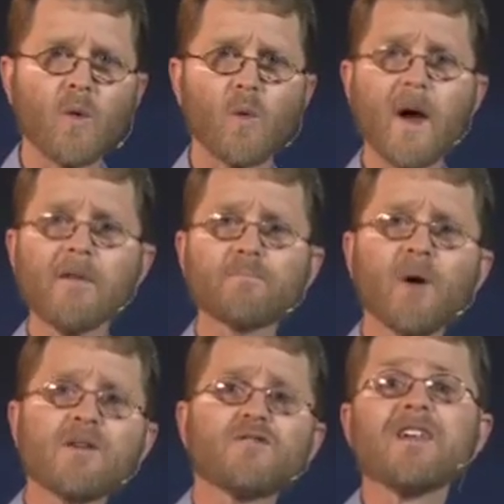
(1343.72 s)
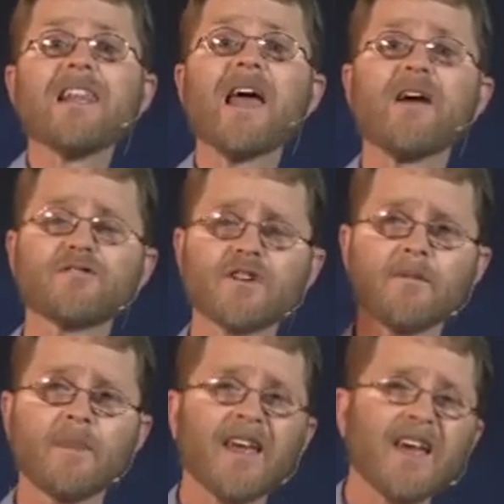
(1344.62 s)
When Potiphar left,
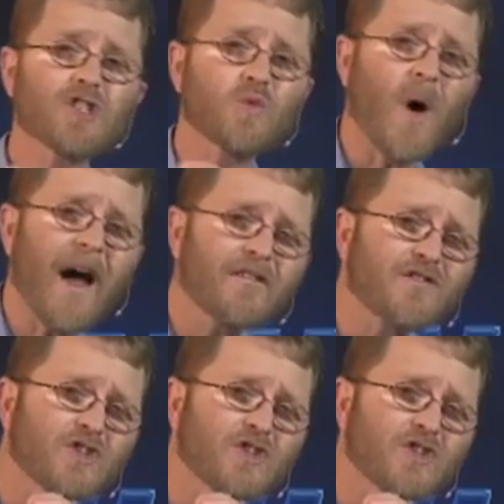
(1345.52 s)
his wife